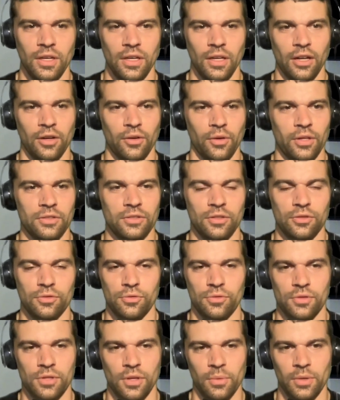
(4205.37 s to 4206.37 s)
and great
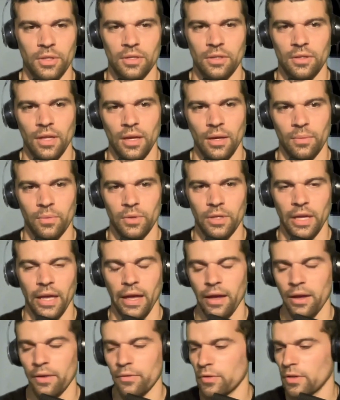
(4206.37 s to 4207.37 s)
teachers that we that we
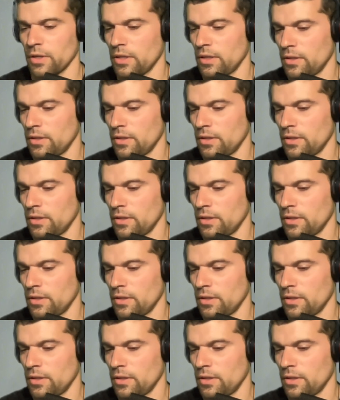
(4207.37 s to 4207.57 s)
have